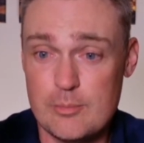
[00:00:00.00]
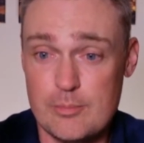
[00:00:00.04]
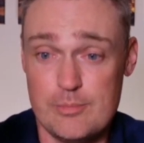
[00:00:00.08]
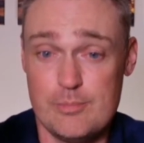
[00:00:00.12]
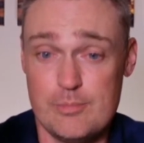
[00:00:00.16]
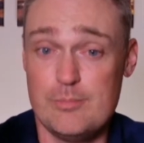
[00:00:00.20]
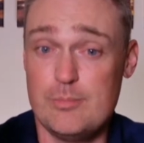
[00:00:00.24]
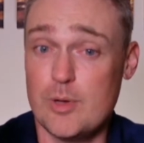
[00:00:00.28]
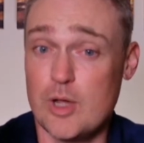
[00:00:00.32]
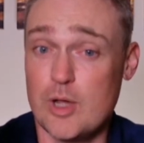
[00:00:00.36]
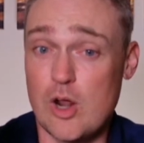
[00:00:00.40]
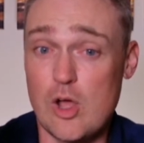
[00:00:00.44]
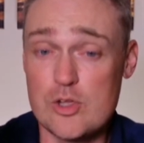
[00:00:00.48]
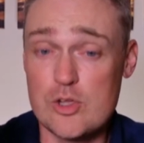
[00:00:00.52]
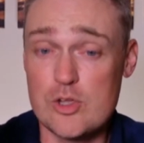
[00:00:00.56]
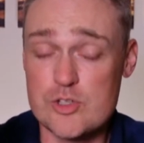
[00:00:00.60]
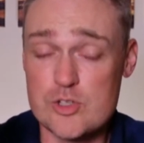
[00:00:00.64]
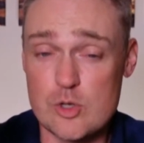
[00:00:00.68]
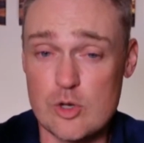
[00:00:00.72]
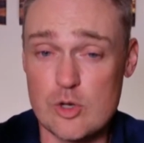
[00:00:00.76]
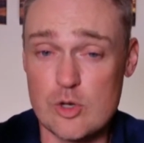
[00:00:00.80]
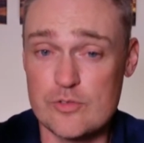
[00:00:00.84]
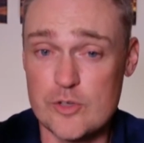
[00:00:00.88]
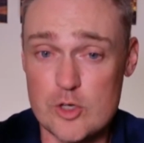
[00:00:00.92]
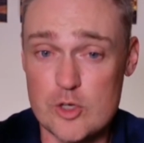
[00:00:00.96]
But
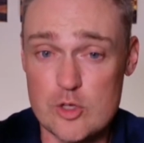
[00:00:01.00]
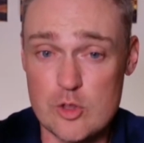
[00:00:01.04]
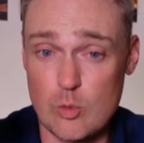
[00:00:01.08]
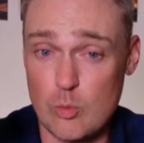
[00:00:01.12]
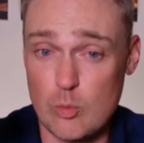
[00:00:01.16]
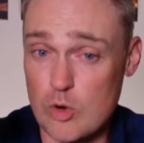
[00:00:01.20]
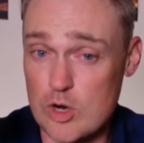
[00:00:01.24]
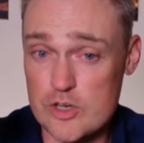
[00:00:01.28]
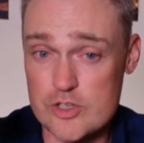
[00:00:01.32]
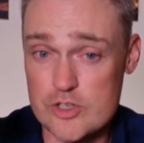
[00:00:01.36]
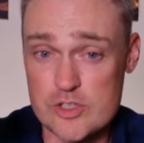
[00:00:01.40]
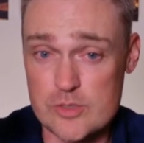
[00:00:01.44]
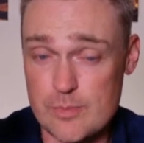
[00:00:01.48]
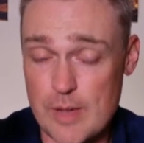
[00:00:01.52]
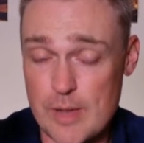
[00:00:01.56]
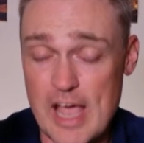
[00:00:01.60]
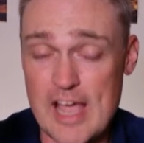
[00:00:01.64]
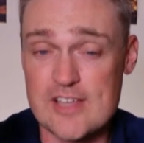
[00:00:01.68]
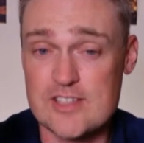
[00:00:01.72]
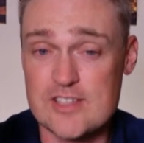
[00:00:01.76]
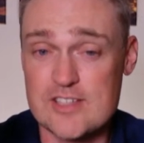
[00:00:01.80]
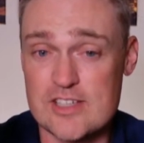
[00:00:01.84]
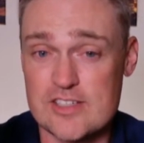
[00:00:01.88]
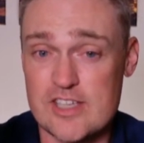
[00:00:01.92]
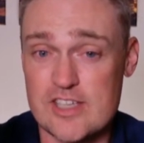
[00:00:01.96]
also, if you're the worst
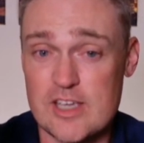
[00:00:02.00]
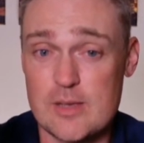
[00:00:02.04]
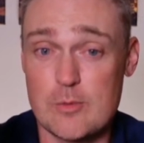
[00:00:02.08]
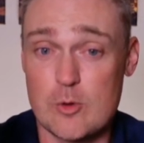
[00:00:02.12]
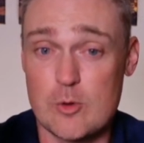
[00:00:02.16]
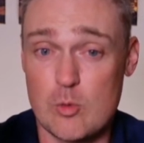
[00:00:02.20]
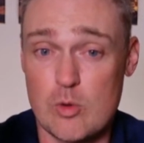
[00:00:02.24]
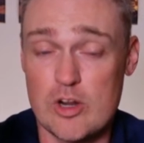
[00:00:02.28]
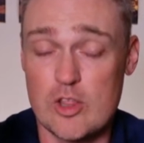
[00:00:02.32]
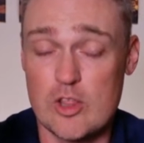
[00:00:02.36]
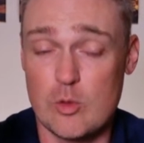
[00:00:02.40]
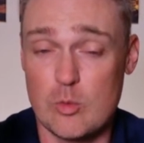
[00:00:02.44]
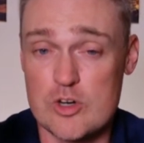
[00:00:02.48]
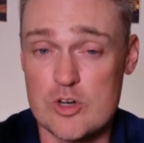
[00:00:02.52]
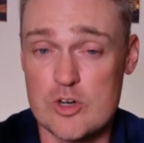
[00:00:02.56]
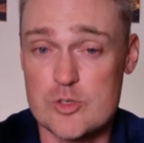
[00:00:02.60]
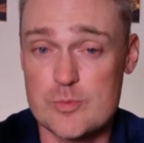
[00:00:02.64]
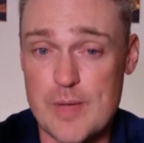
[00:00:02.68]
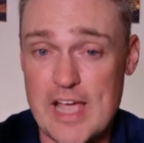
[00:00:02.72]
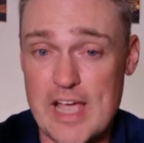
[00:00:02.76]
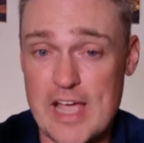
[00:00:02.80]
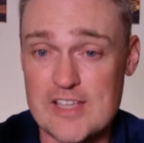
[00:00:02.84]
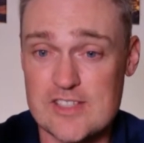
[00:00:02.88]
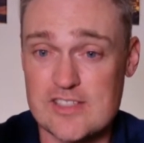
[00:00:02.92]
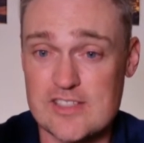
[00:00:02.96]
passing team or one of the worst
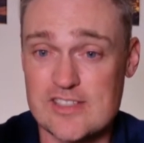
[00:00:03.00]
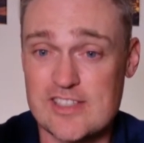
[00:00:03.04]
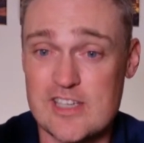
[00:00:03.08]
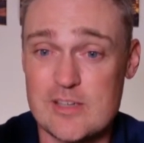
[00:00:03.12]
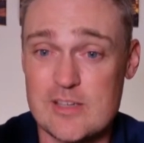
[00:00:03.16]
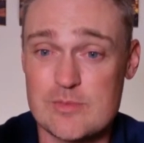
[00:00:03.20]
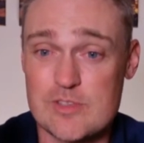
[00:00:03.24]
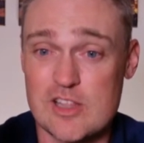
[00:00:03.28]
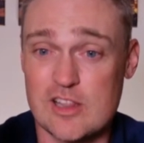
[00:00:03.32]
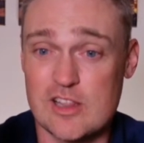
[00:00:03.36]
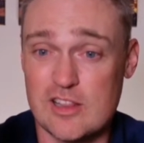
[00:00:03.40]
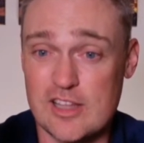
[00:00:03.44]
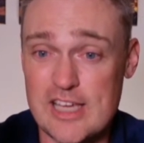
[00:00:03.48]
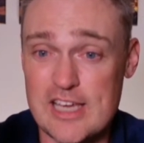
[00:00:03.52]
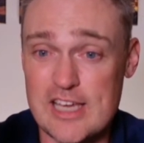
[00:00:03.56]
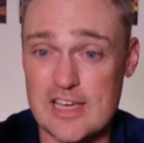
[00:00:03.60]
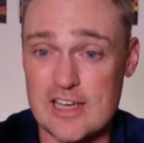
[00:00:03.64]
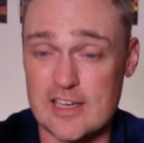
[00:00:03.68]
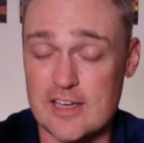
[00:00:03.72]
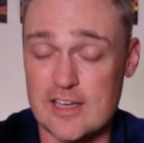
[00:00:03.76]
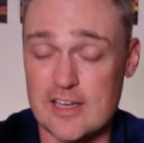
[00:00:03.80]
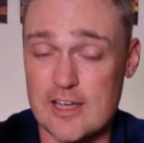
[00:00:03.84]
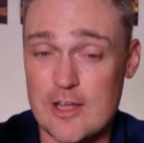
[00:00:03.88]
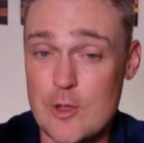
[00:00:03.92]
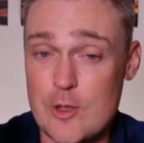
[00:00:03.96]
passing teams in the
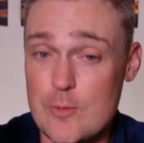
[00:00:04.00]
league,